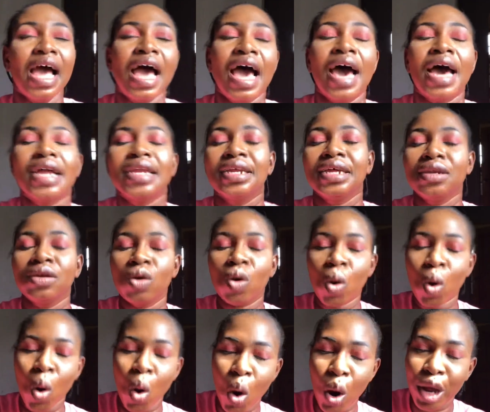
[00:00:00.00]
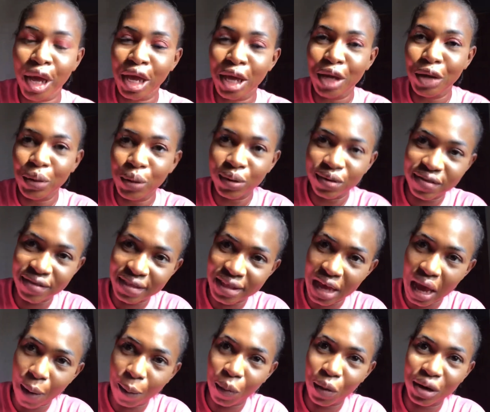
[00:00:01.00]
and then he used the
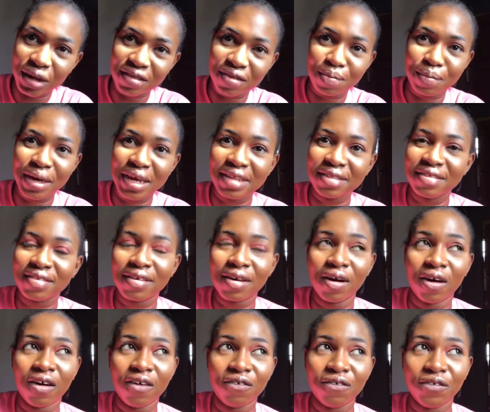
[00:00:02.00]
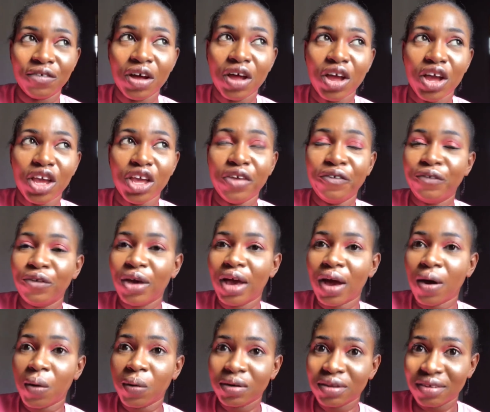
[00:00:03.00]
appointments of if you
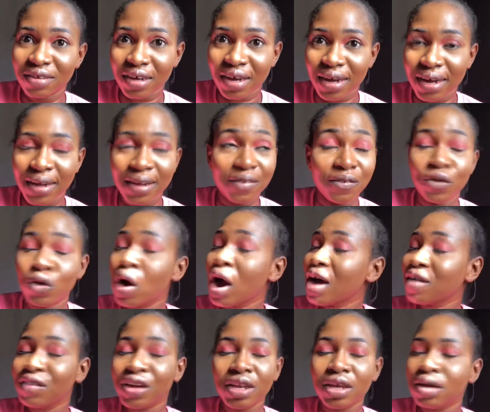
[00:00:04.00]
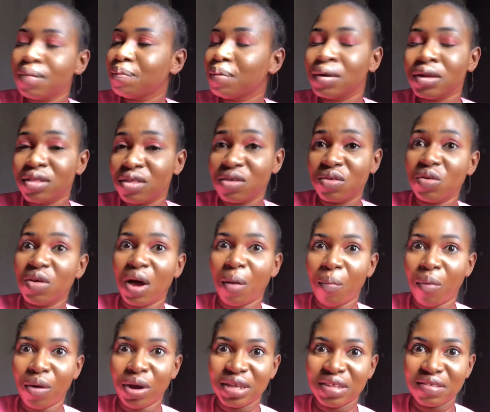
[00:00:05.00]
are under if you have any political
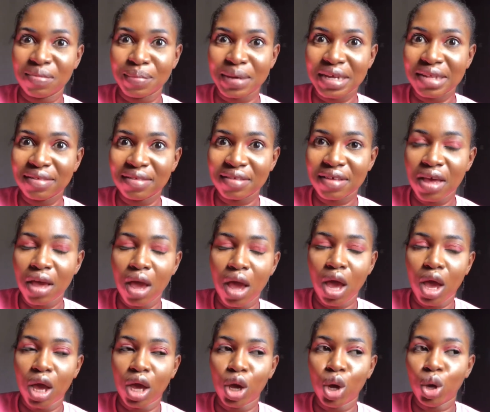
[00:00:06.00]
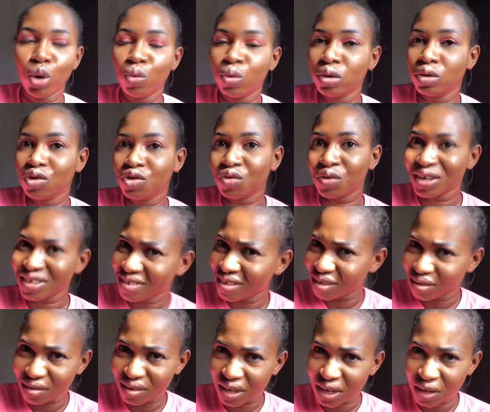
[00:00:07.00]
appointments he would threaten
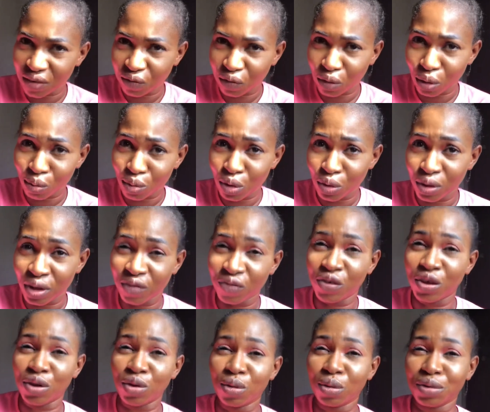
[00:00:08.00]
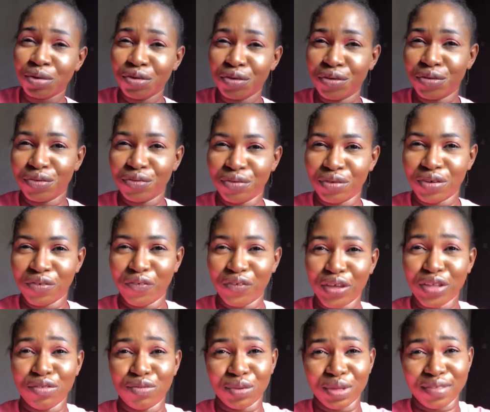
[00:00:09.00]
to take it from you if you don't
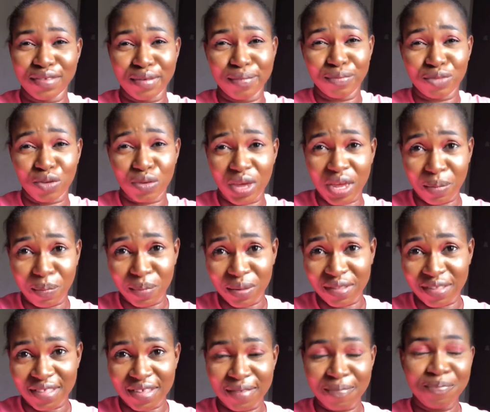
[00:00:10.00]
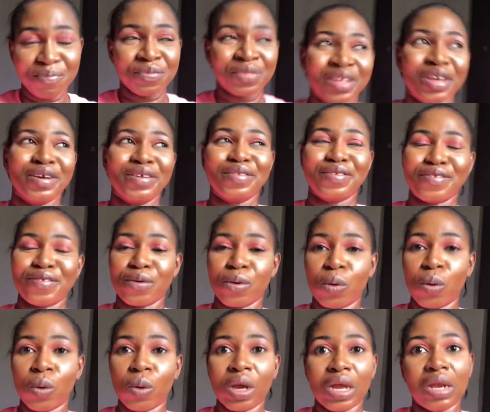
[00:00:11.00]
defect with him to APC.
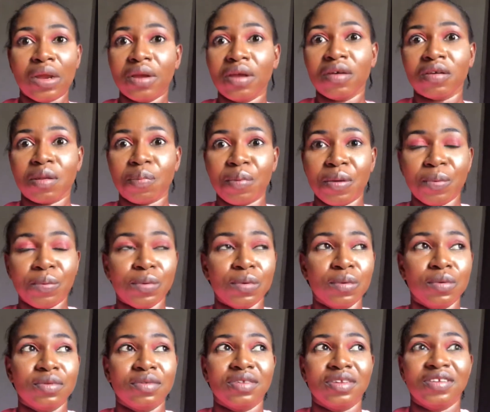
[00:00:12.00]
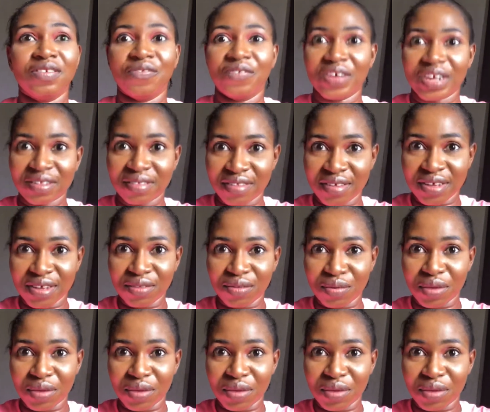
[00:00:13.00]
So a lot of the people defected to